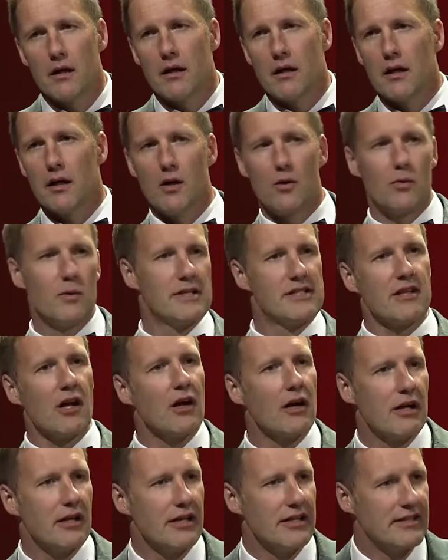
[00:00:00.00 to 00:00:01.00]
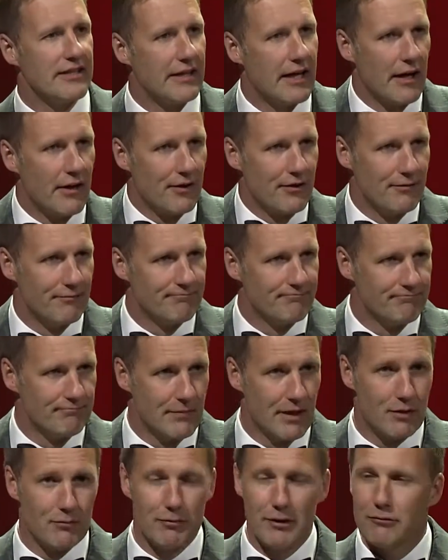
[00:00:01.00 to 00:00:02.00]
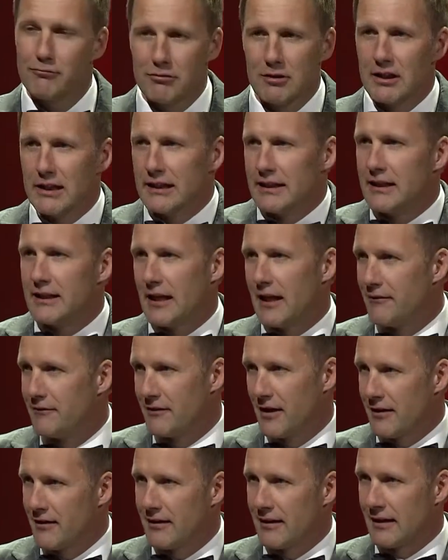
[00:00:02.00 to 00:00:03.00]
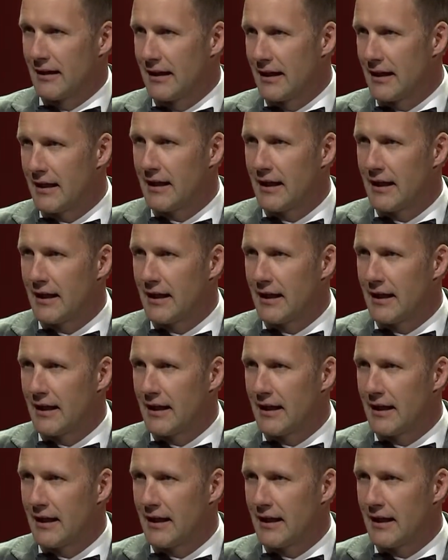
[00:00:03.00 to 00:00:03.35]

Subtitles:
we started it together, and we really did have nothing. And